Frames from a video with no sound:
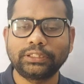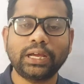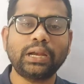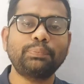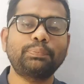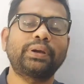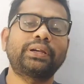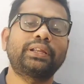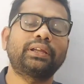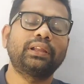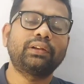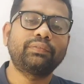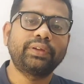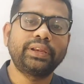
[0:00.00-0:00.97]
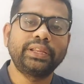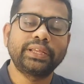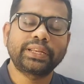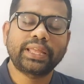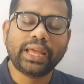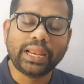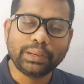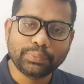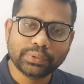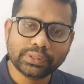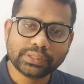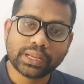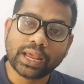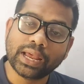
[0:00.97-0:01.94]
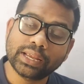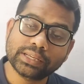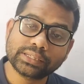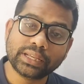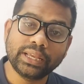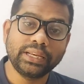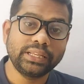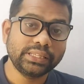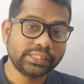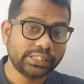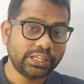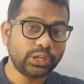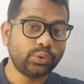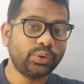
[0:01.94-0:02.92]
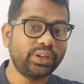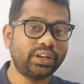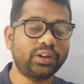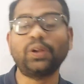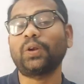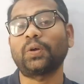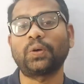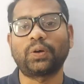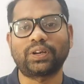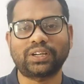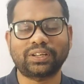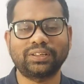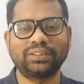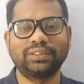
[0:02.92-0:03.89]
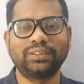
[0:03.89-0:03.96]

that particular vernier calipers has any zero error or not.